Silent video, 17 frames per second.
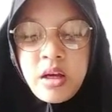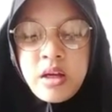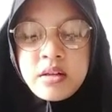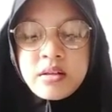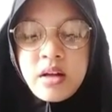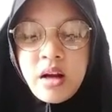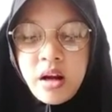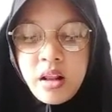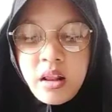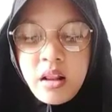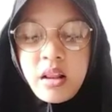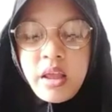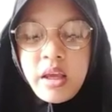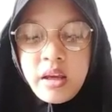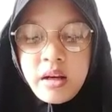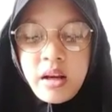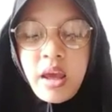The real
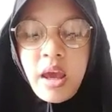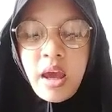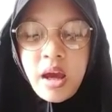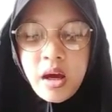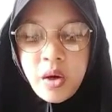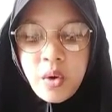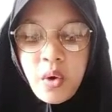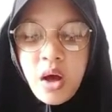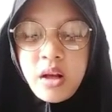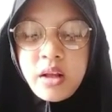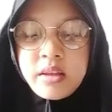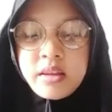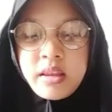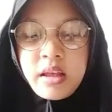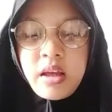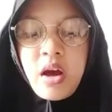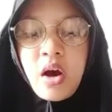
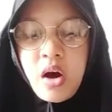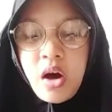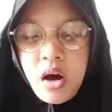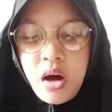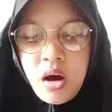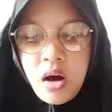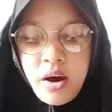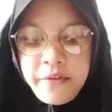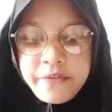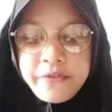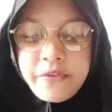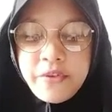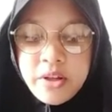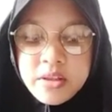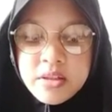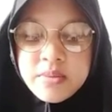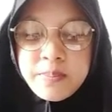inequality of
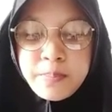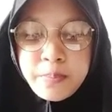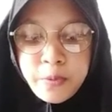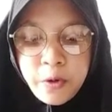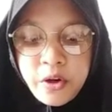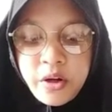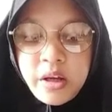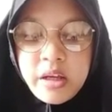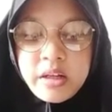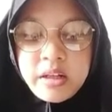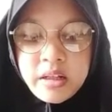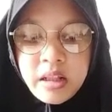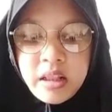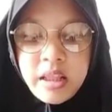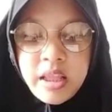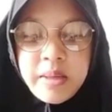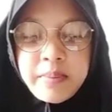rich poor in the
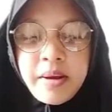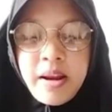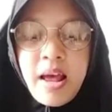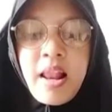liberal